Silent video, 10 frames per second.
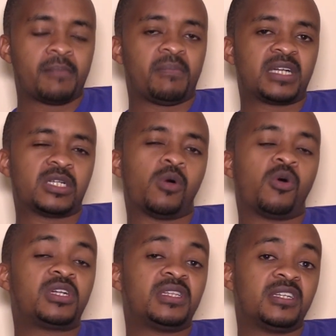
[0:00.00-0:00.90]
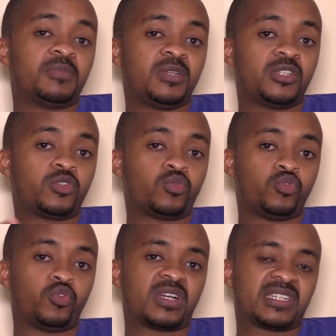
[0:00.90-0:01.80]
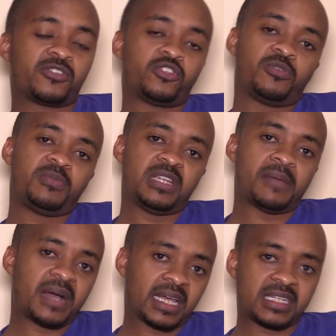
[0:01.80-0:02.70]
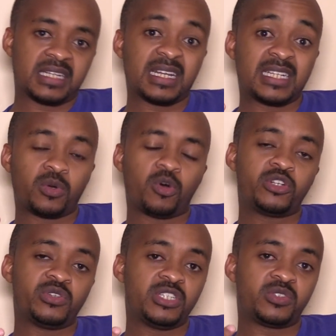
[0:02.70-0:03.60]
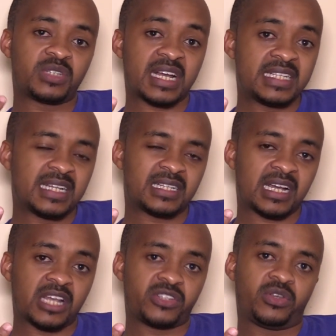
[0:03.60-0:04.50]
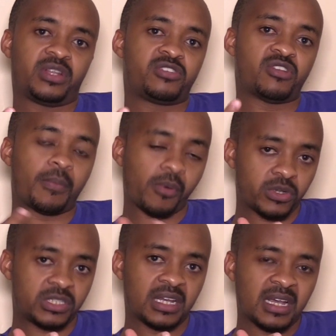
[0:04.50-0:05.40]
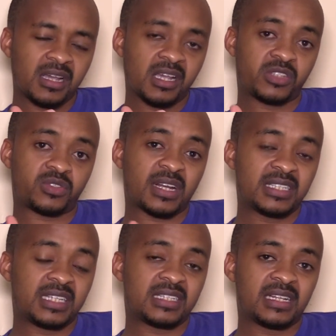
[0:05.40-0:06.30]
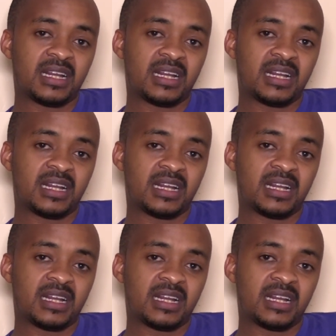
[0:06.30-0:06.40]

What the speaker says: But what this means to you as a social media marketer is that what you need to target as you create your post is to target